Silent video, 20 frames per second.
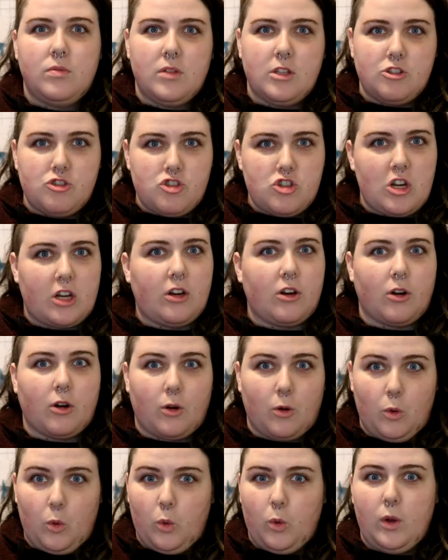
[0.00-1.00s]
this gender
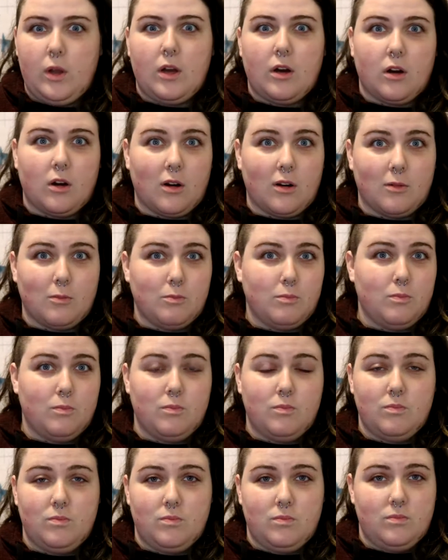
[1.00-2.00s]
queer
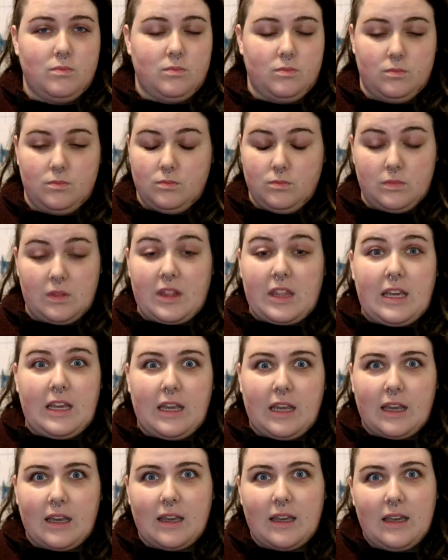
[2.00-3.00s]

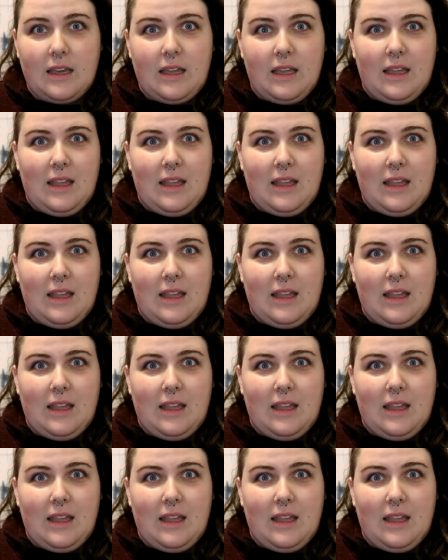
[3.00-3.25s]
thing.